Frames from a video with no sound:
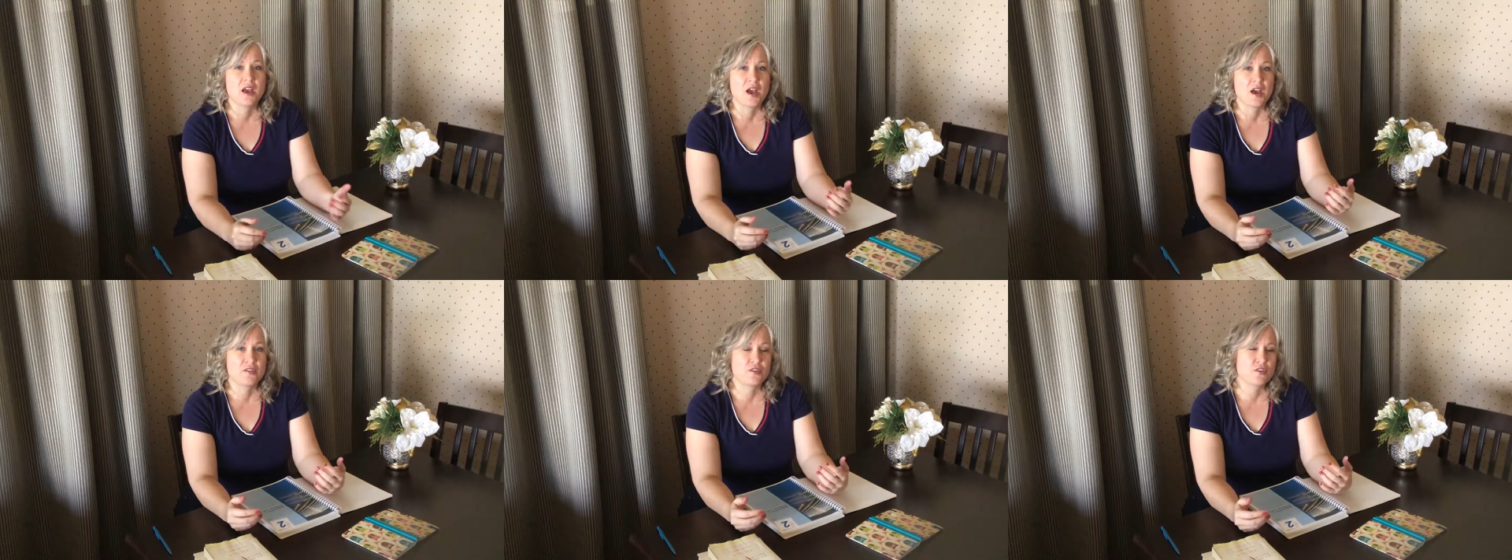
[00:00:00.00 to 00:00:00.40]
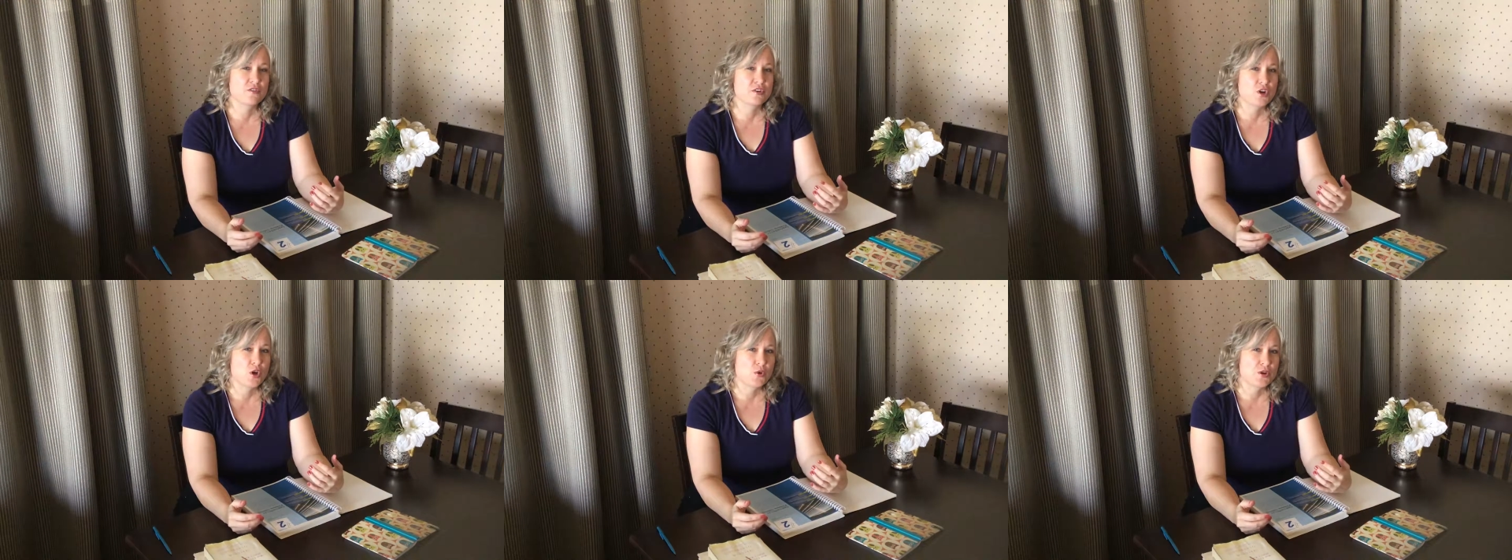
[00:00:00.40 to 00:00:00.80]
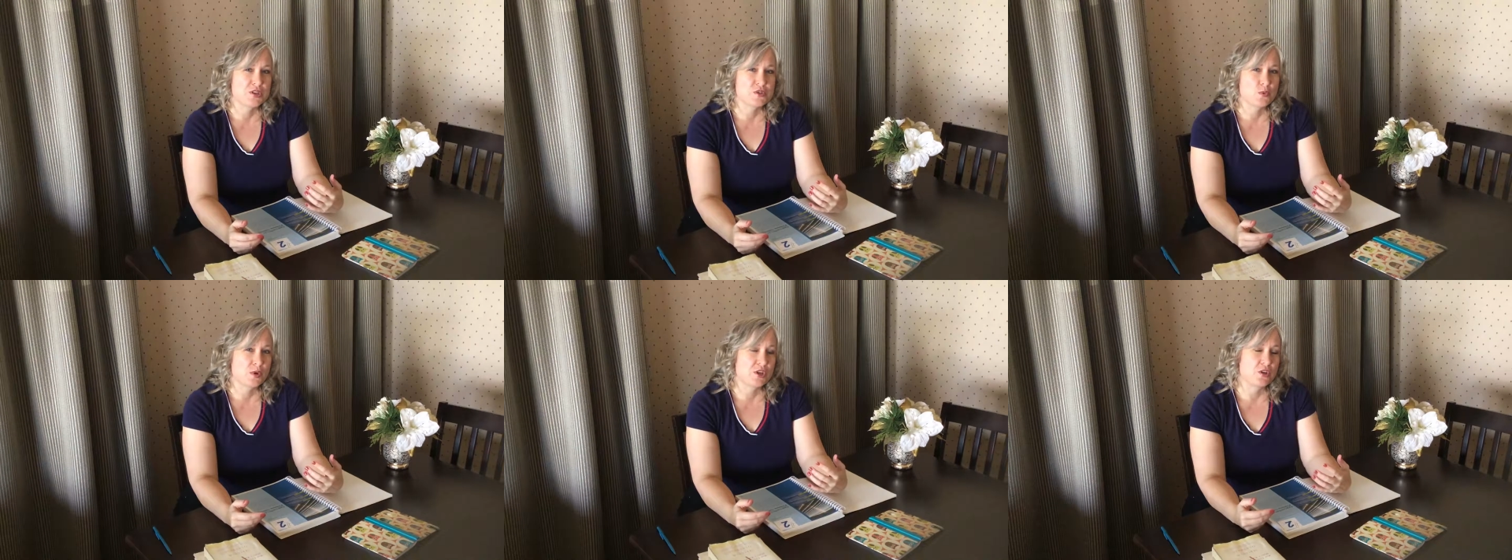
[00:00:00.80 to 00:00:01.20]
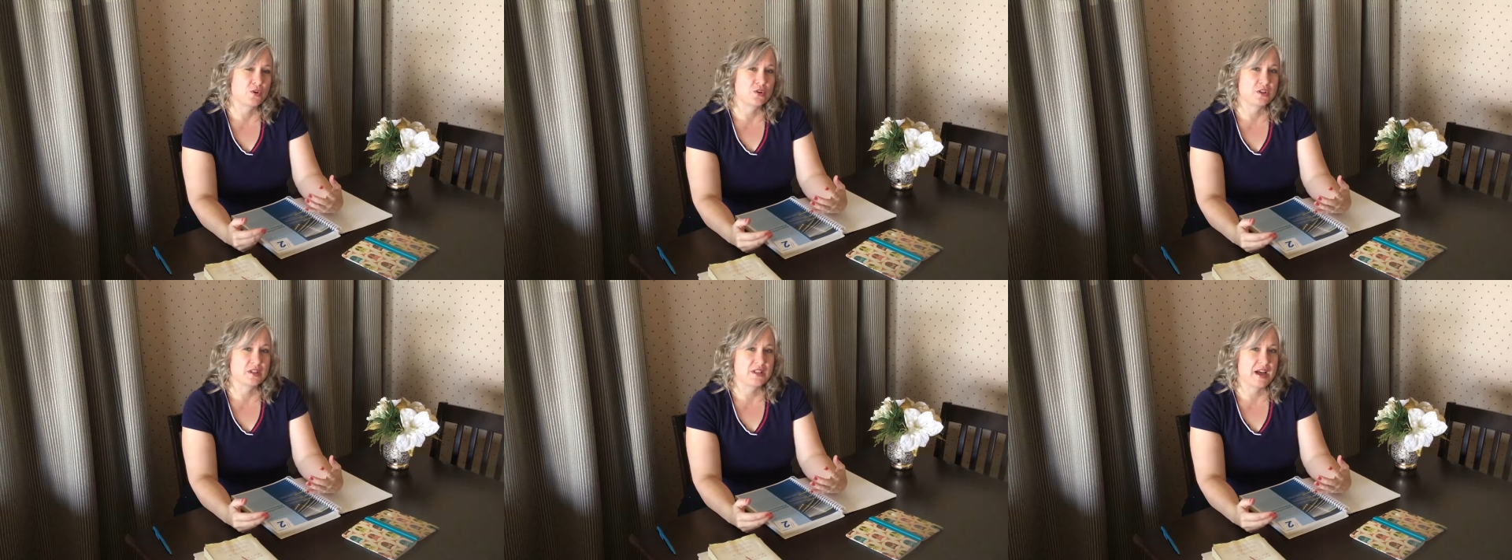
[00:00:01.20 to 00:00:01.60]
Have you ever noticed when you
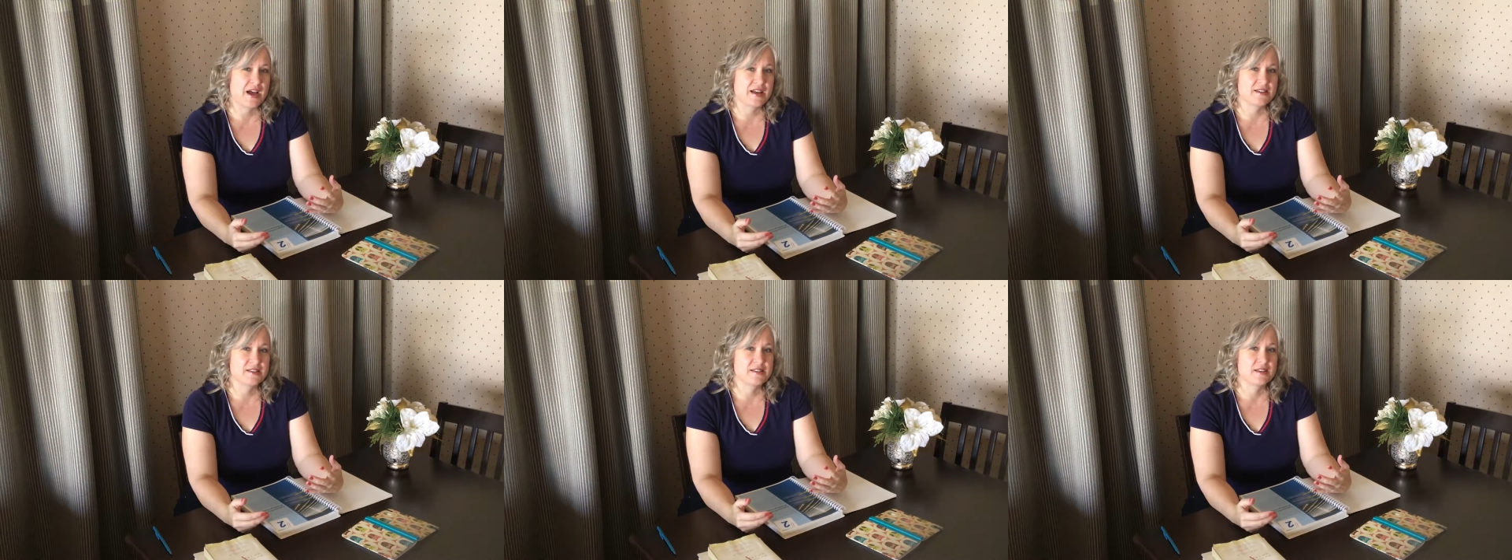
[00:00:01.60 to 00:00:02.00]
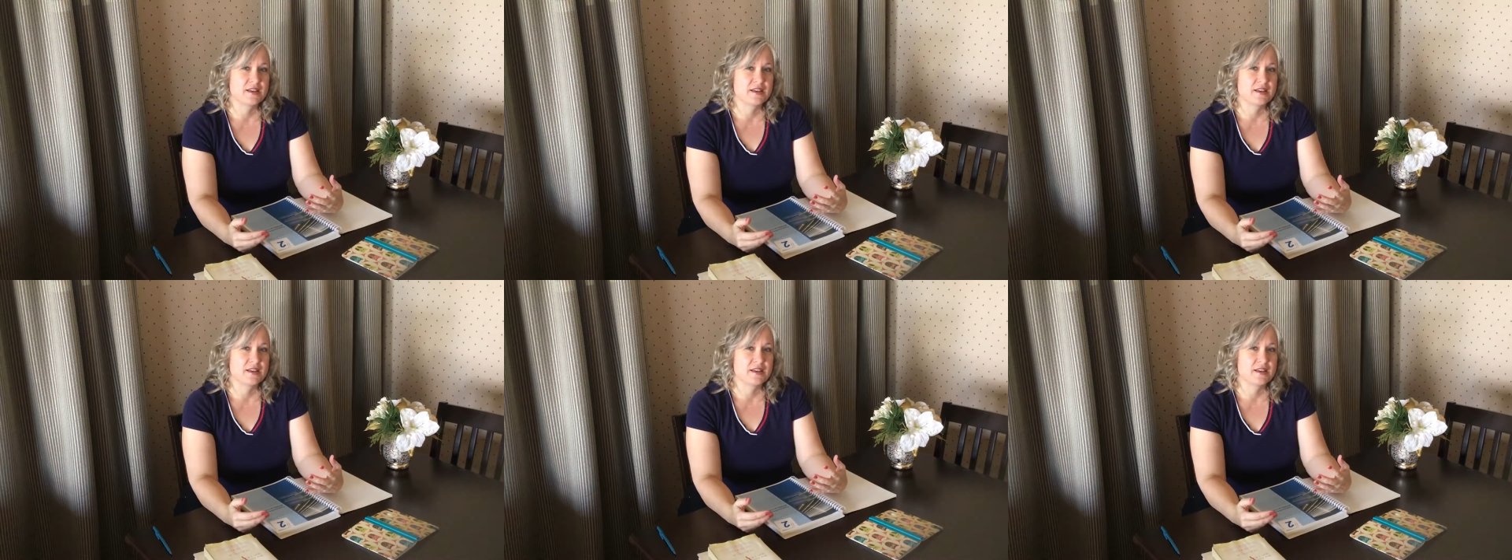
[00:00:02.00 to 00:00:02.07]
go to class,